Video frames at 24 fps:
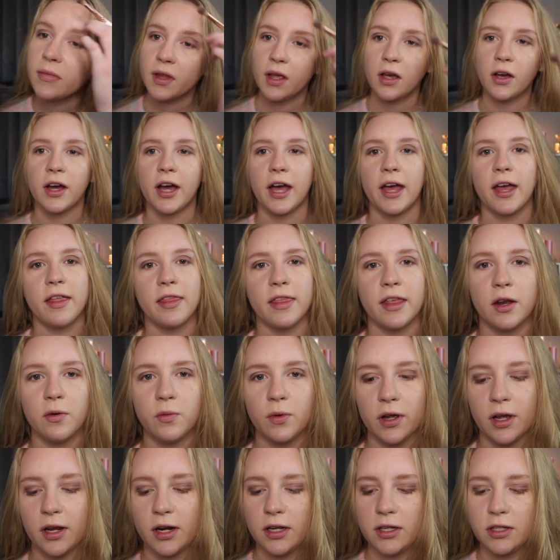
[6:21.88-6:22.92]
Okay, and then
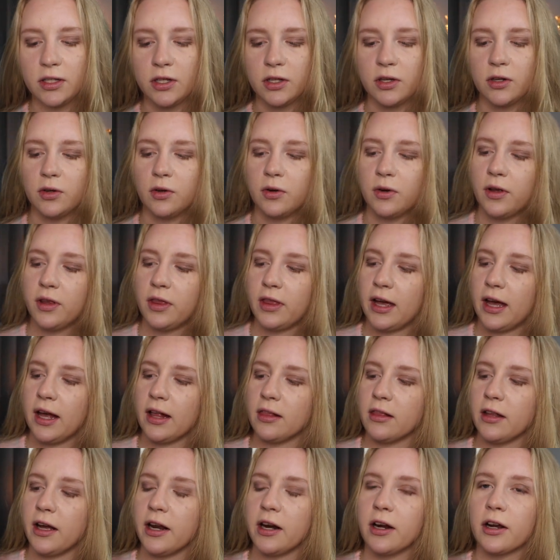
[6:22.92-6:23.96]
we're gonna do
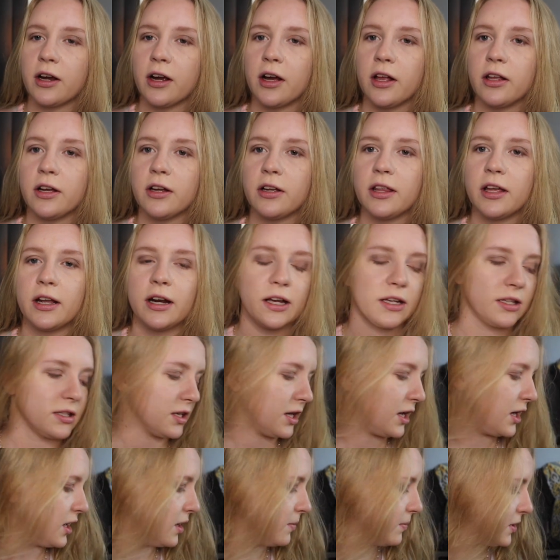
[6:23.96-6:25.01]
that lighter color that I
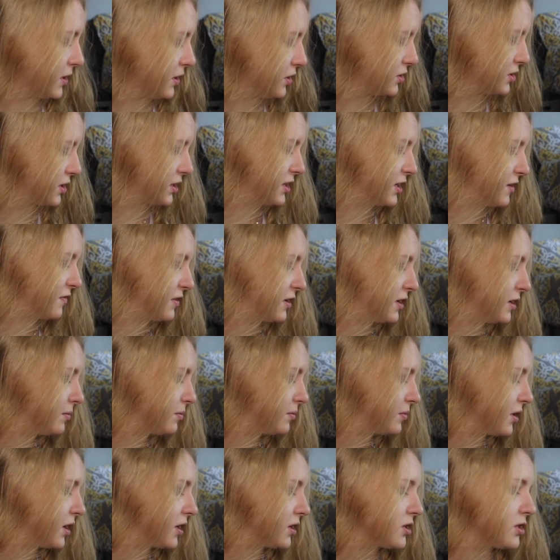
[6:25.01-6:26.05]
said. I'm gonna use a different
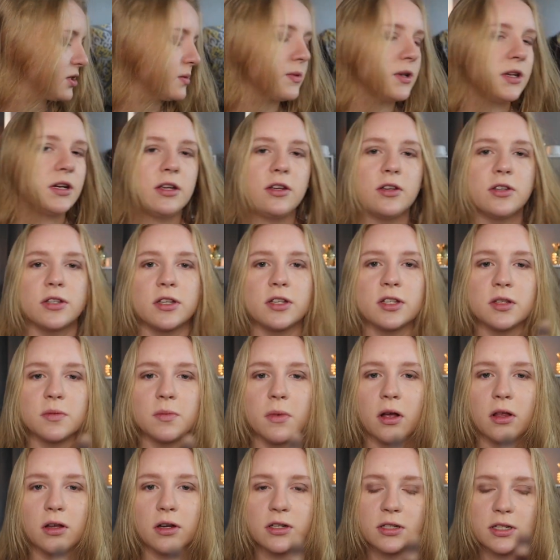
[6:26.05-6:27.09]
brush. I'm gonna use a
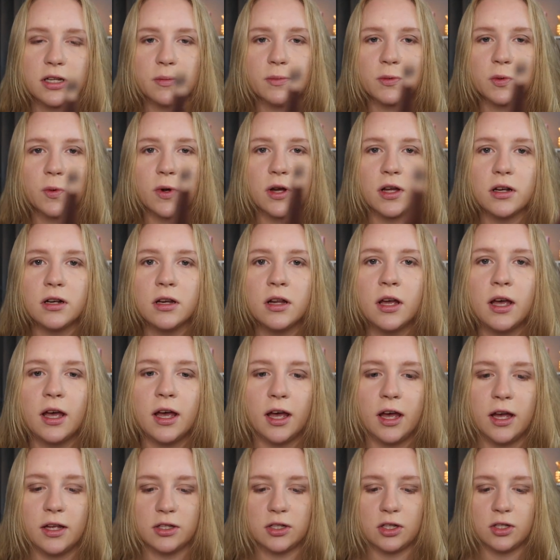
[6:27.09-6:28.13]
smaller tipped one
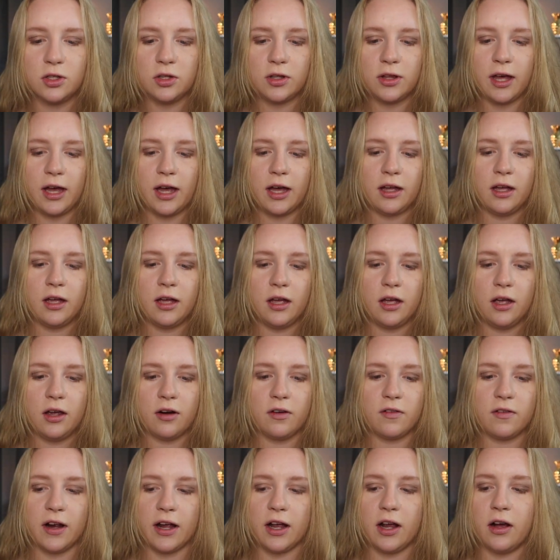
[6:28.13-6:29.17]
to do that
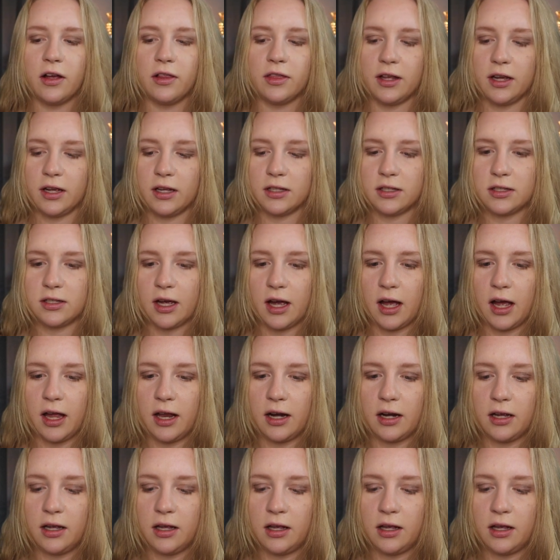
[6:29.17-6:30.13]
right on the inside.